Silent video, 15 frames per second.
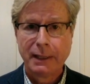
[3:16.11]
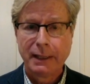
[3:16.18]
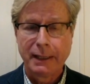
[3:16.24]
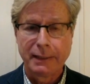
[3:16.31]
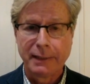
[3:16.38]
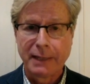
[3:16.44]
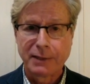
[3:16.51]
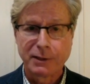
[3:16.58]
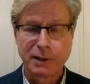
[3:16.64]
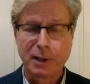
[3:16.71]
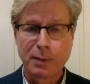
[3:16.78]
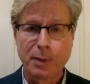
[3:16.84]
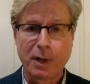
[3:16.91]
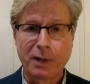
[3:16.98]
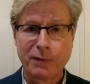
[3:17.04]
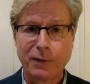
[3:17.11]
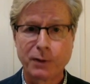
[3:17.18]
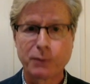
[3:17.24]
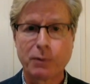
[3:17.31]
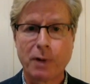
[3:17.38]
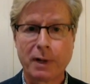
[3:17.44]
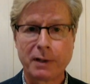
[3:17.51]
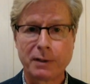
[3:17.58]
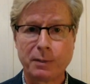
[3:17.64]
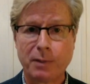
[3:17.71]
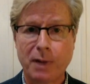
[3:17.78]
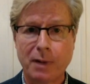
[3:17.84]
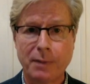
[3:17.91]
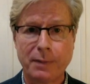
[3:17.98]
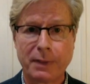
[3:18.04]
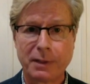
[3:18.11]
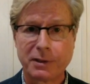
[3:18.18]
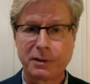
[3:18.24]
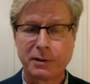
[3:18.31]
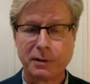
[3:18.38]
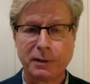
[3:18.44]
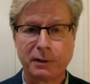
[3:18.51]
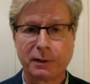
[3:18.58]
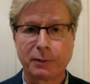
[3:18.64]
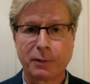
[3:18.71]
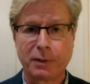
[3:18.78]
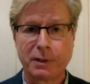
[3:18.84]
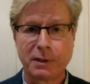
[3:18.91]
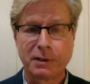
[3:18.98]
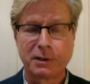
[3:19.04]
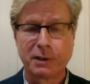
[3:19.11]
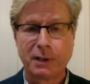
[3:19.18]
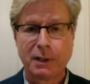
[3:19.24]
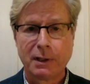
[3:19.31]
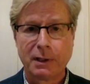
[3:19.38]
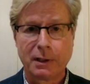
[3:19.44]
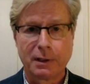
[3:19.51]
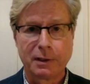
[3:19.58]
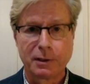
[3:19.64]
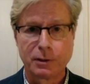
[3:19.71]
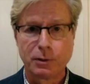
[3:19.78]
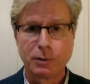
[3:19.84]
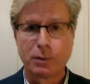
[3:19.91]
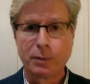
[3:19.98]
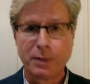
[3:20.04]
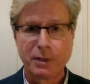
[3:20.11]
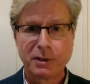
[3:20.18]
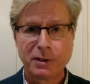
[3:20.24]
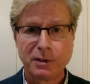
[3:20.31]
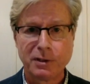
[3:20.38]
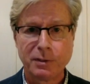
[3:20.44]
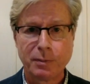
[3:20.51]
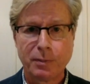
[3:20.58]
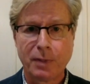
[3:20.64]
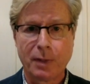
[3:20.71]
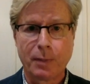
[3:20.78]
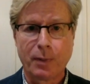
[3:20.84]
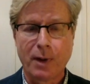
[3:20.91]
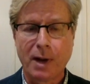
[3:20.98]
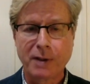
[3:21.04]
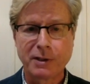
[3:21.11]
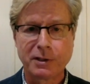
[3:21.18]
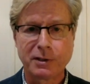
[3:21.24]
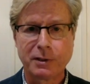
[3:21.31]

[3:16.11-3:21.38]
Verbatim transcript: And that's another part of Volkswagen's problem because they're dealing with these uh, this new emissions uh, process.